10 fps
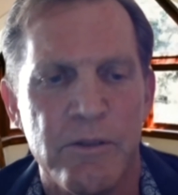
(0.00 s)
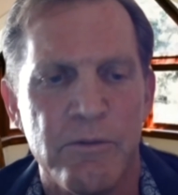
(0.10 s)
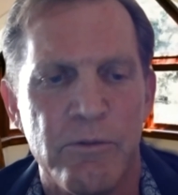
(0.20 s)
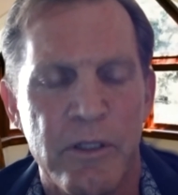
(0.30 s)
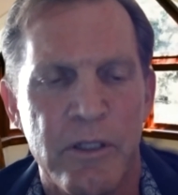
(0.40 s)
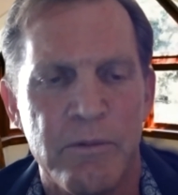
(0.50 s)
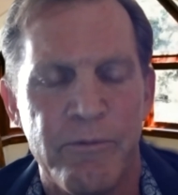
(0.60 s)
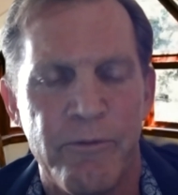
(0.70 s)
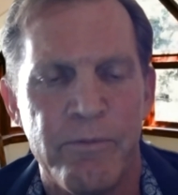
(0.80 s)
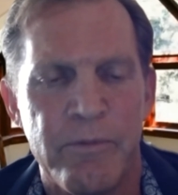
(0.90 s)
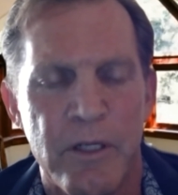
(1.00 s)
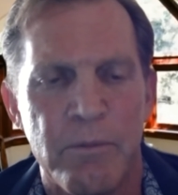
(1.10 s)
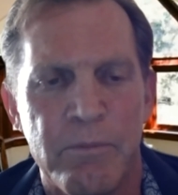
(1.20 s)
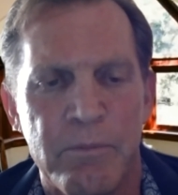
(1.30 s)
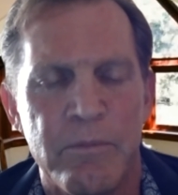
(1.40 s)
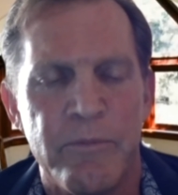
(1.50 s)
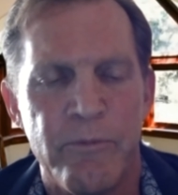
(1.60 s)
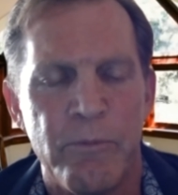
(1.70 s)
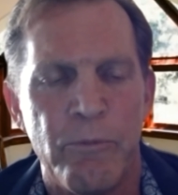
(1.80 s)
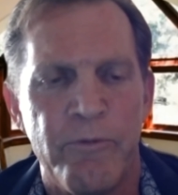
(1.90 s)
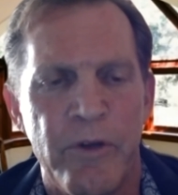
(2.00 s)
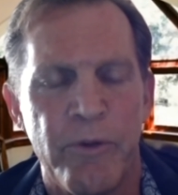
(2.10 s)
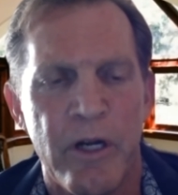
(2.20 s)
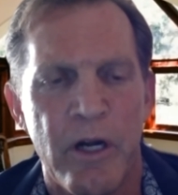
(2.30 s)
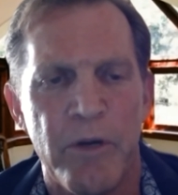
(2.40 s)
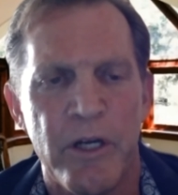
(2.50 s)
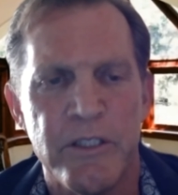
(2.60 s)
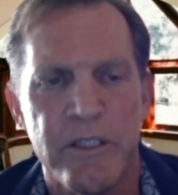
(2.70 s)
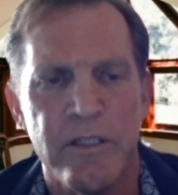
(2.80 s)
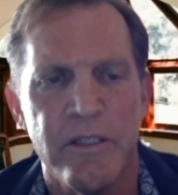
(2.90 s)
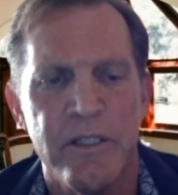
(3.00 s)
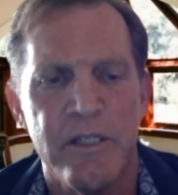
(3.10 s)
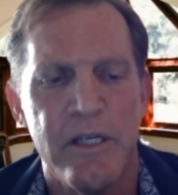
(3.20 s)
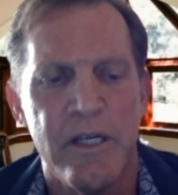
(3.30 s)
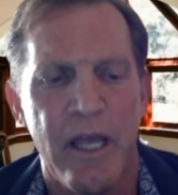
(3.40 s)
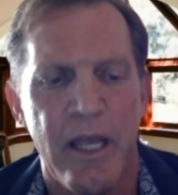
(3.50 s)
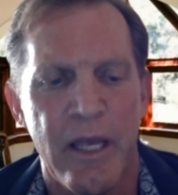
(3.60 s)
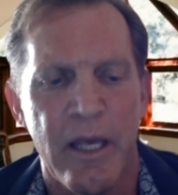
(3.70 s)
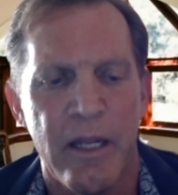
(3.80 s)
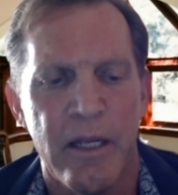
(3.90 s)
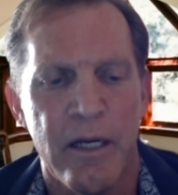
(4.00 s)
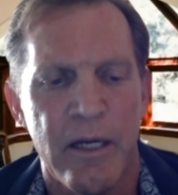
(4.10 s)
who we could, fit within our budget, and